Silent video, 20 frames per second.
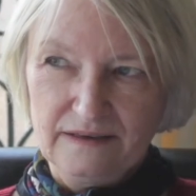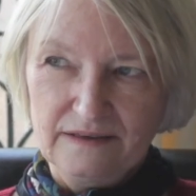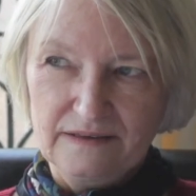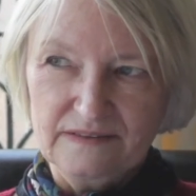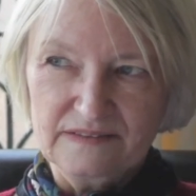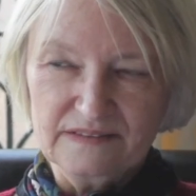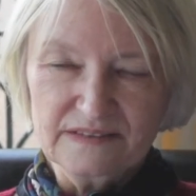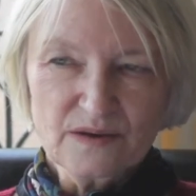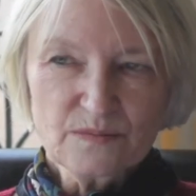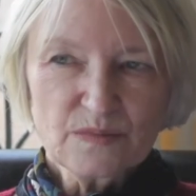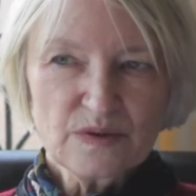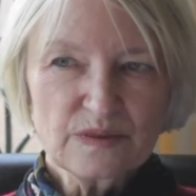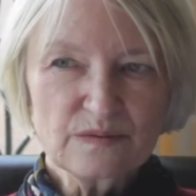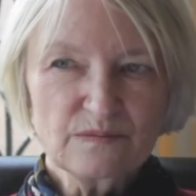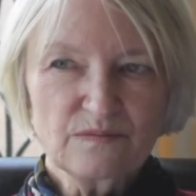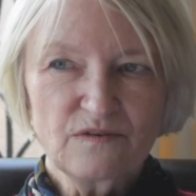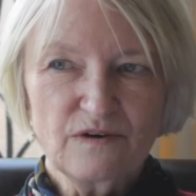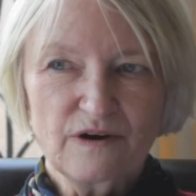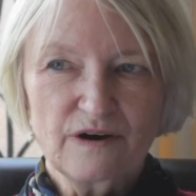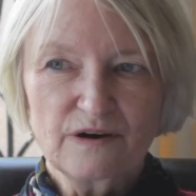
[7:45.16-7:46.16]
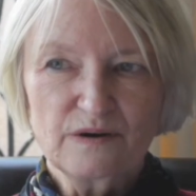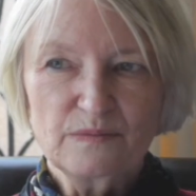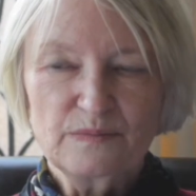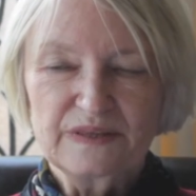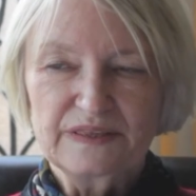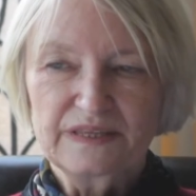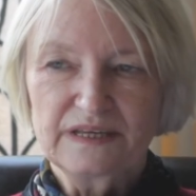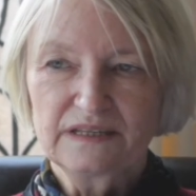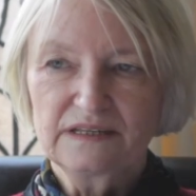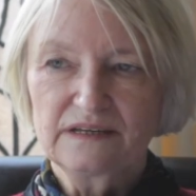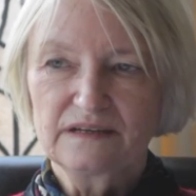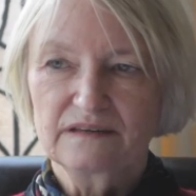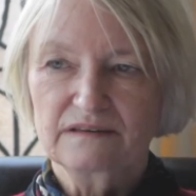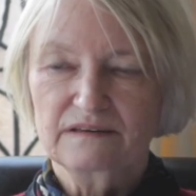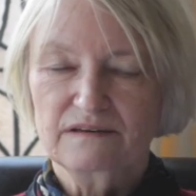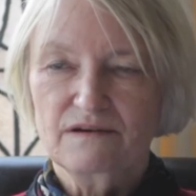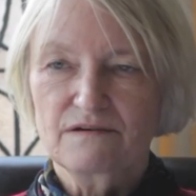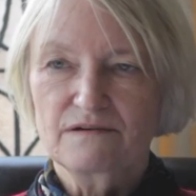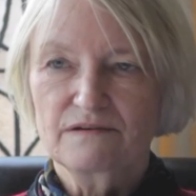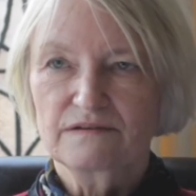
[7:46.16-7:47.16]
Some of them were, but then it
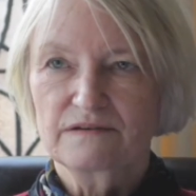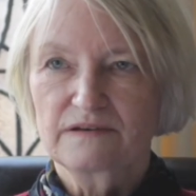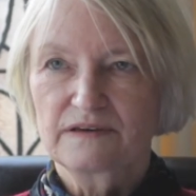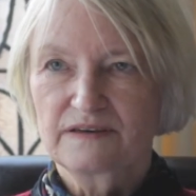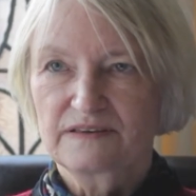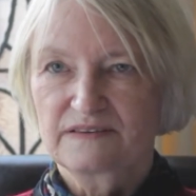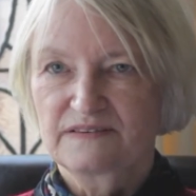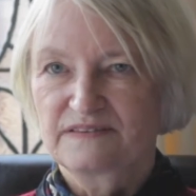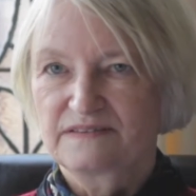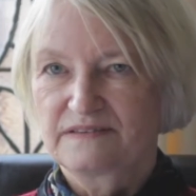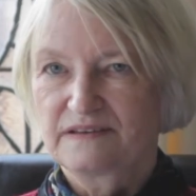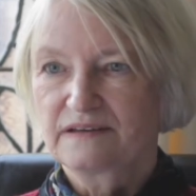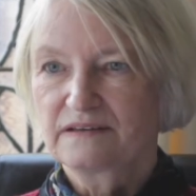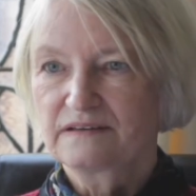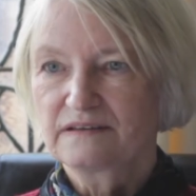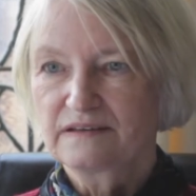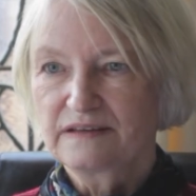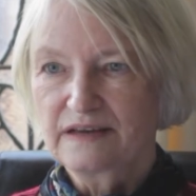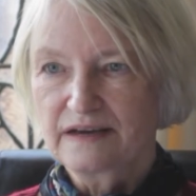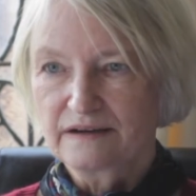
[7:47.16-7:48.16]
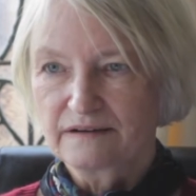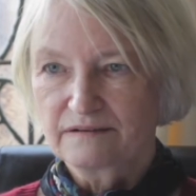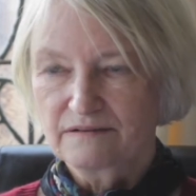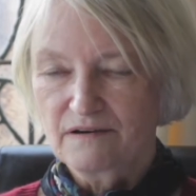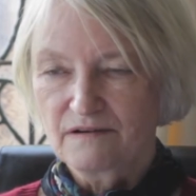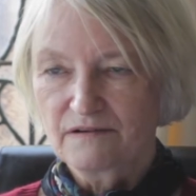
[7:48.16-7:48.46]
got extended out.